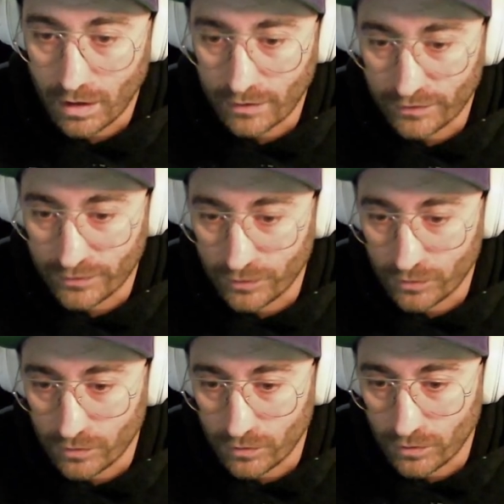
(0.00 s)

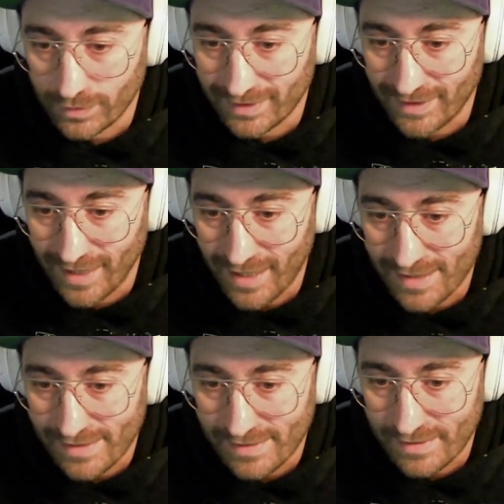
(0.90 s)
So
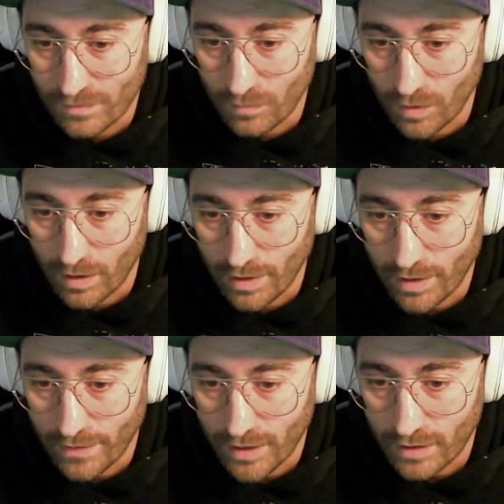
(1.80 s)
that's the one,
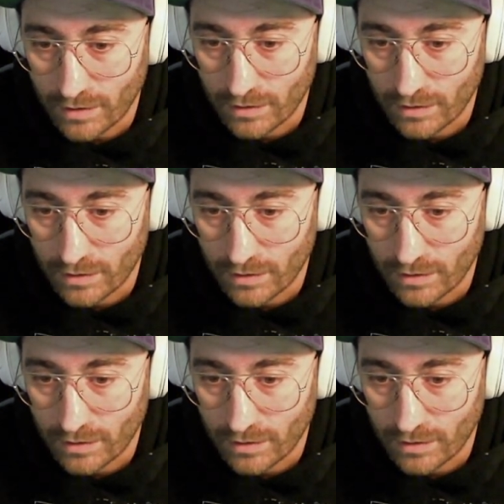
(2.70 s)
I think.